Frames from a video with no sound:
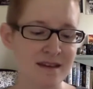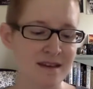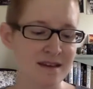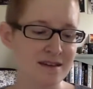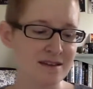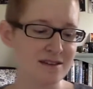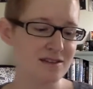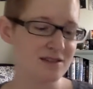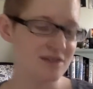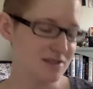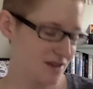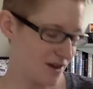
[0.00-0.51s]

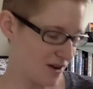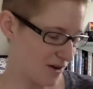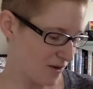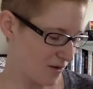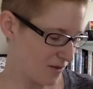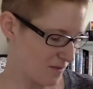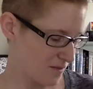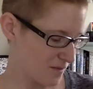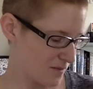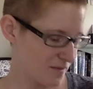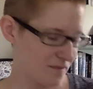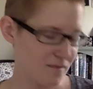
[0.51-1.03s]
So
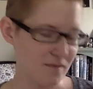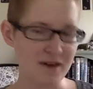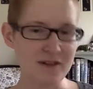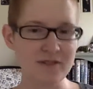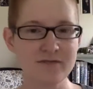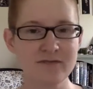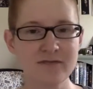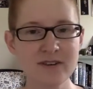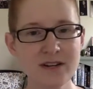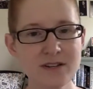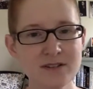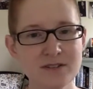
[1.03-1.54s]
my
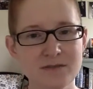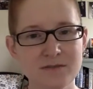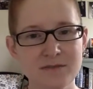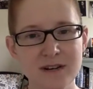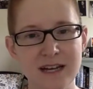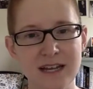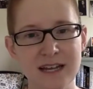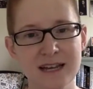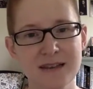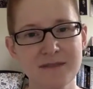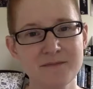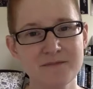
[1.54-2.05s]
first
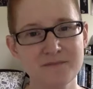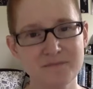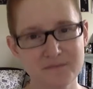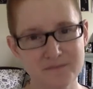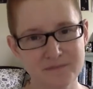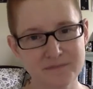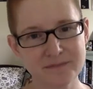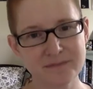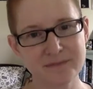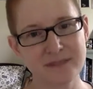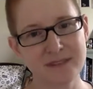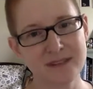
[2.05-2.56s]
one
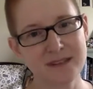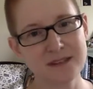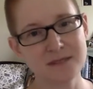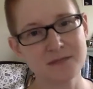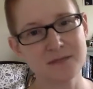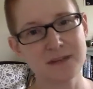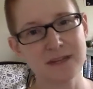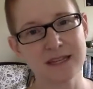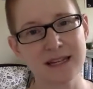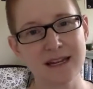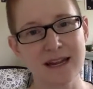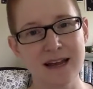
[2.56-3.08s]
is
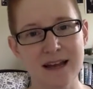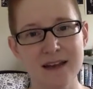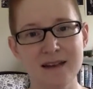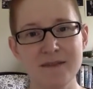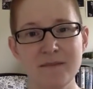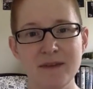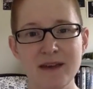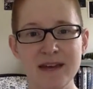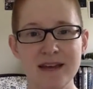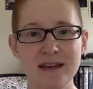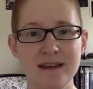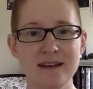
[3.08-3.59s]
one that I
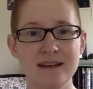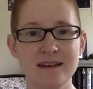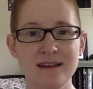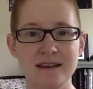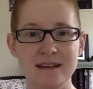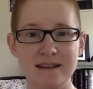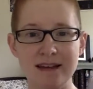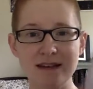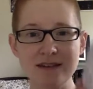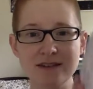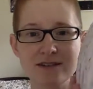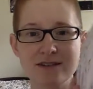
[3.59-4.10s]
made
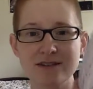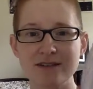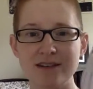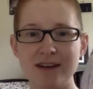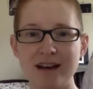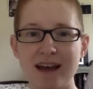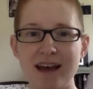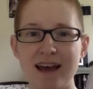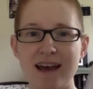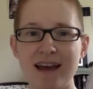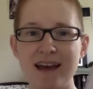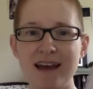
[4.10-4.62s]

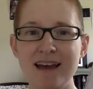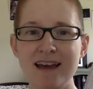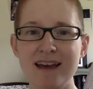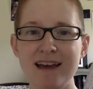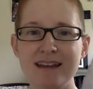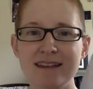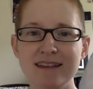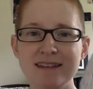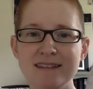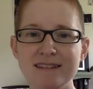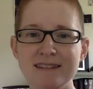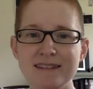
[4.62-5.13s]
yesterday, and
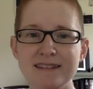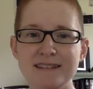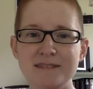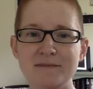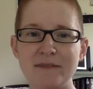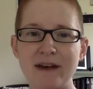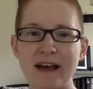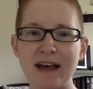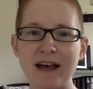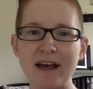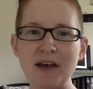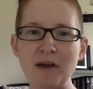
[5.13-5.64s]
this is
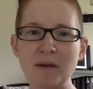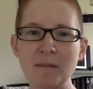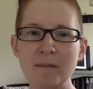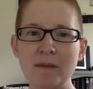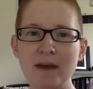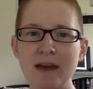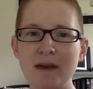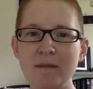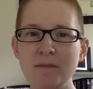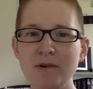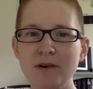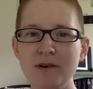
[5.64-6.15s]
my
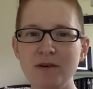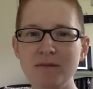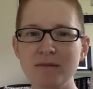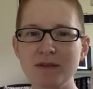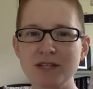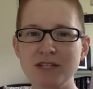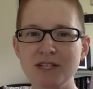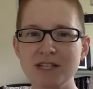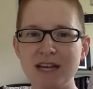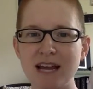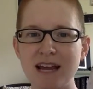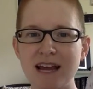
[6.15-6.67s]
Papier
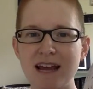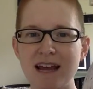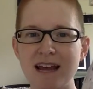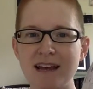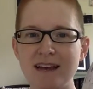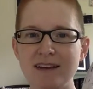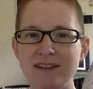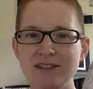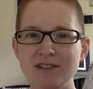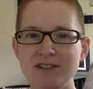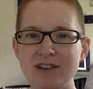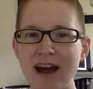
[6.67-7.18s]
Mache
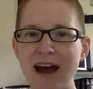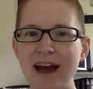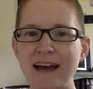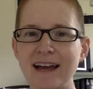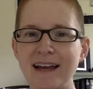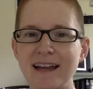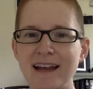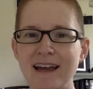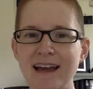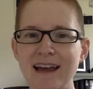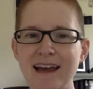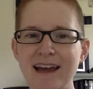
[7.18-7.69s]
dragon
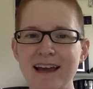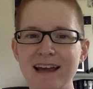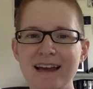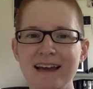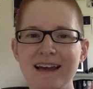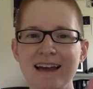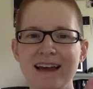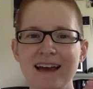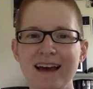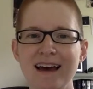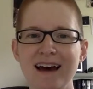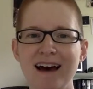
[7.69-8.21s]
egg.
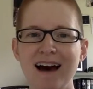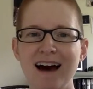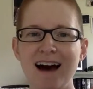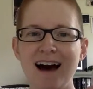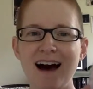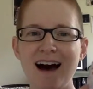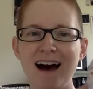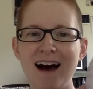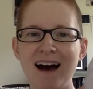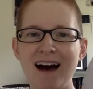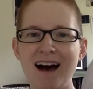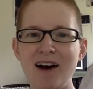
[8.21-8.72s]

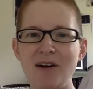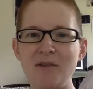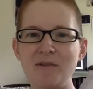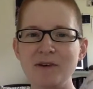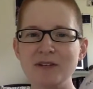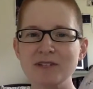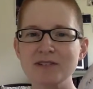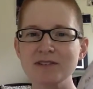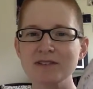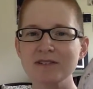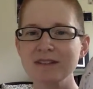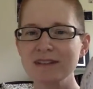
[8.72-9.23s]

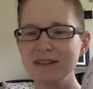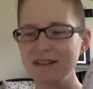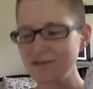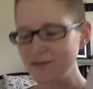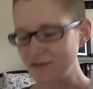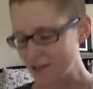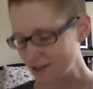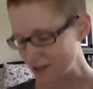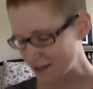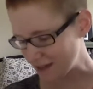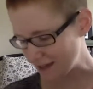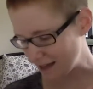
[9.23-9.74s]
What you'll need for
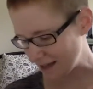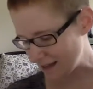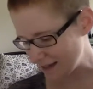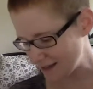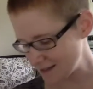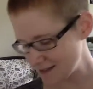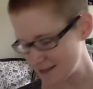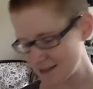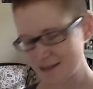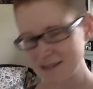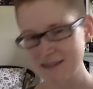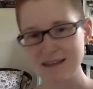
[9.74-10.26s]

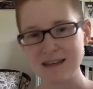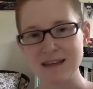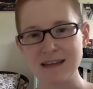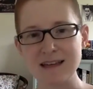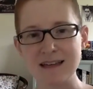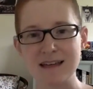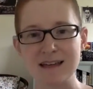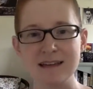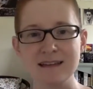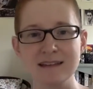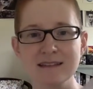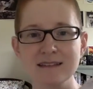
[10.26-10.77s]
this
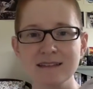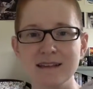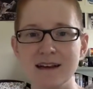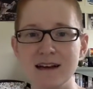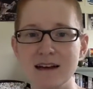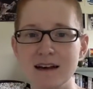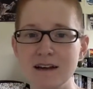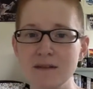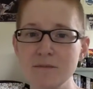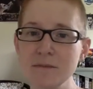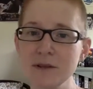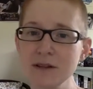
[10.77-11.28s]
is
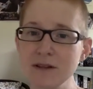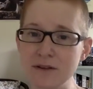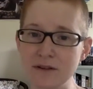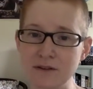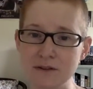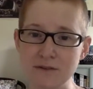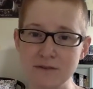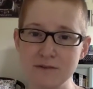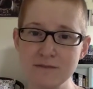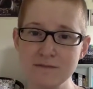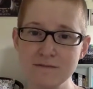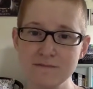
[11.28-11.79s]
a
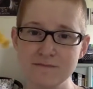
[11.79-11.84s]
balloon.